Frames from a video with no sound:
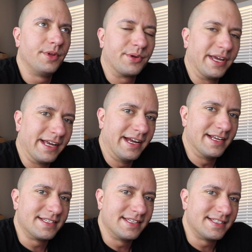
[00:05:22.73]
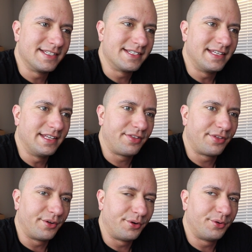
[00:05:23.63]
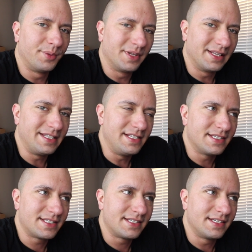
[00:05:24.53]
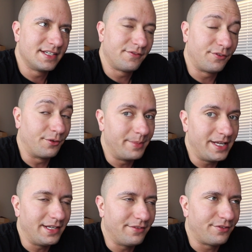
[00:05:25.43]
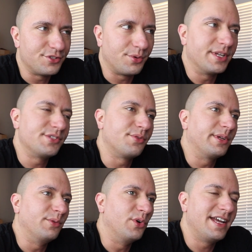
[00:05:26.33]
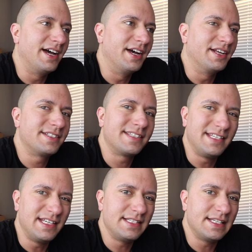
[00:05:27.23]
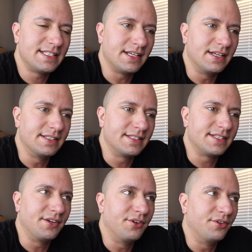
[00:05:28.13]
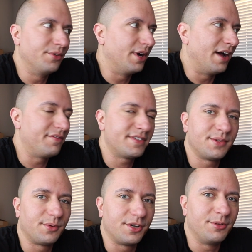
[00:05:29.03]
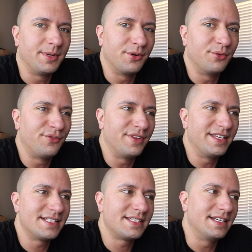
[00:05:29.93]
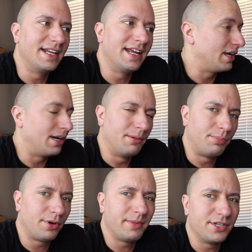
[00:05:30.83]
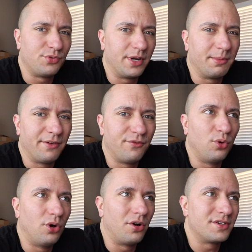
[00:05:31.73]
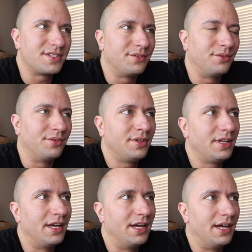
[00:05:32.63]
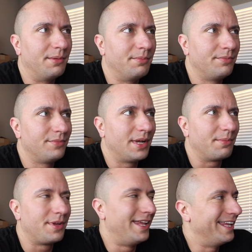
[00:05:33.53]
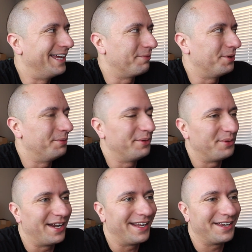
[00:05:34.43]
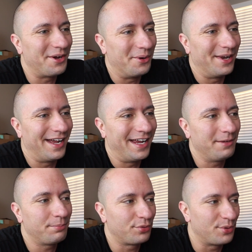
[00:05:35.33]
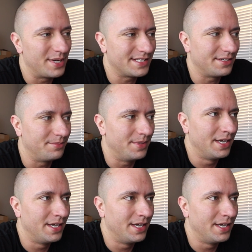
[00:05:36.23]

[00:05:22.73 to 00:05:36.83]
Okay guys, this is the third release for me for 2021. It's the Yeezy Suns, so obviously we're going to be going for these today. I'm pretty much running my full arsenal. I'm going to be running Kodai, Prism,